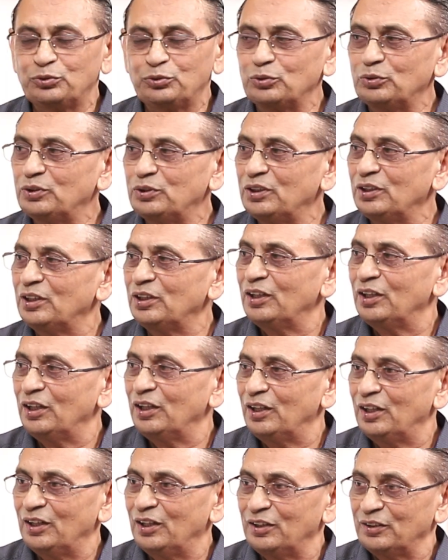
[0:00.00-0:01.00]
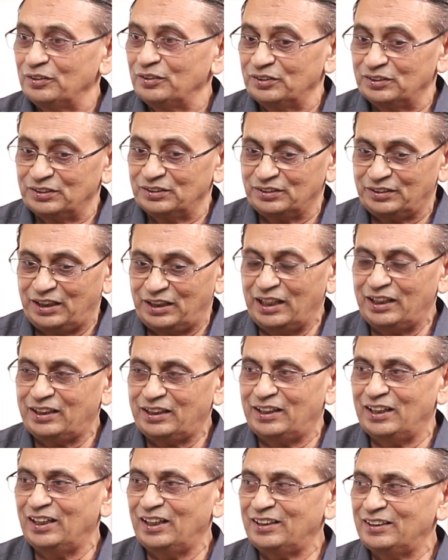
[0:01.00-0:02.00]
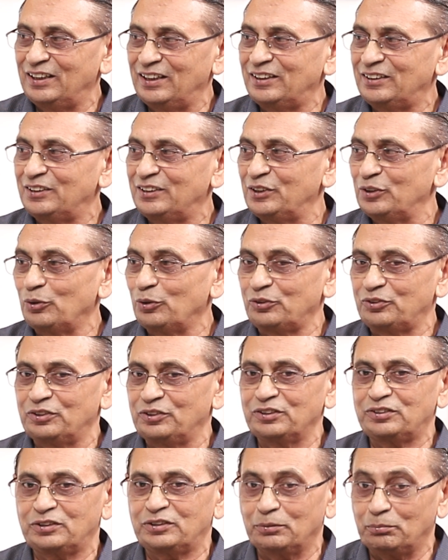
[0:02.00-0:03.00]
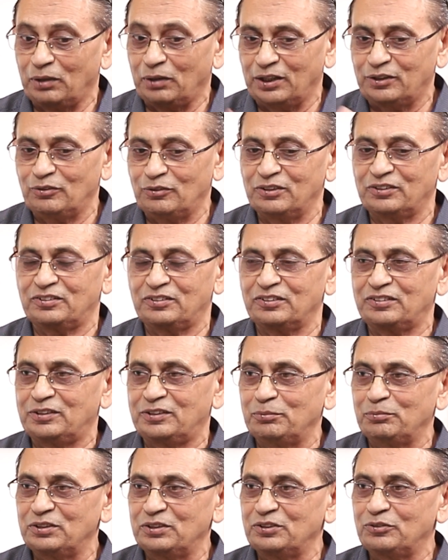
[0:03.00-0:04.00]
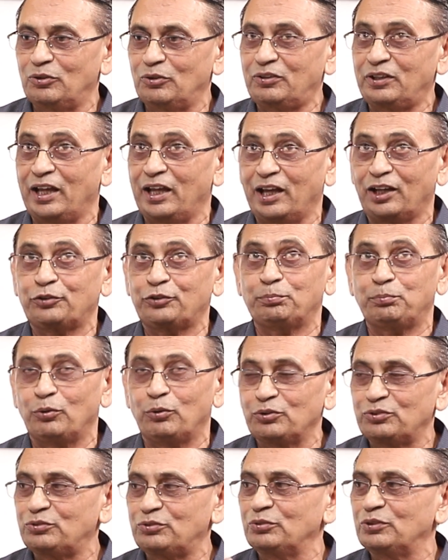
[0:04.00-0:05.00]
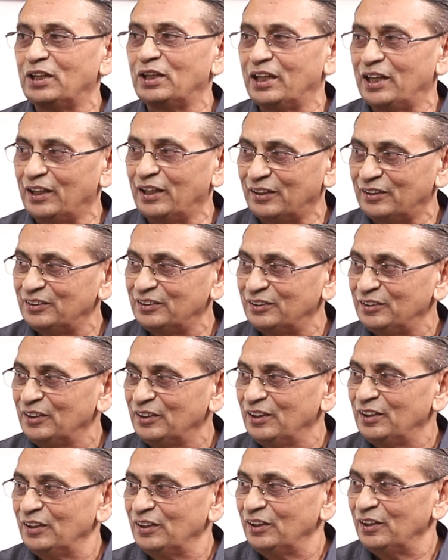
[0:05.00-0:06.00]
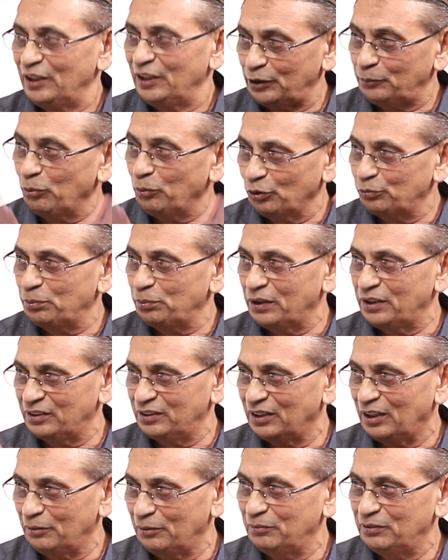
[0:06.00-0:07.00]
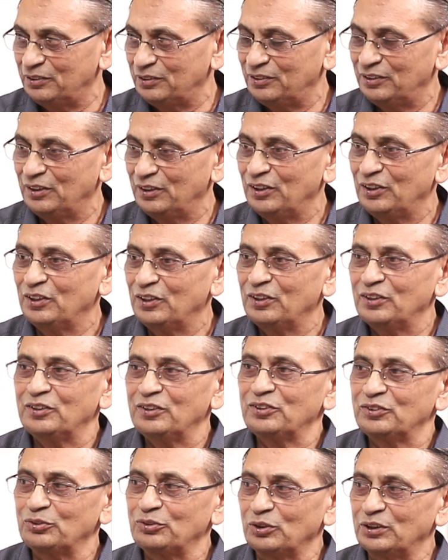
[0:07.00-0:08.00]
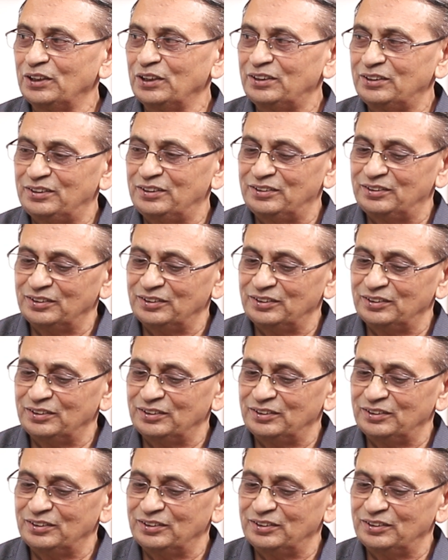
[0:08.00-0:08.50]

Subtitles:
should take care that your system, hydraulic system, is not exposed to the air, atmospheric, I mean, so that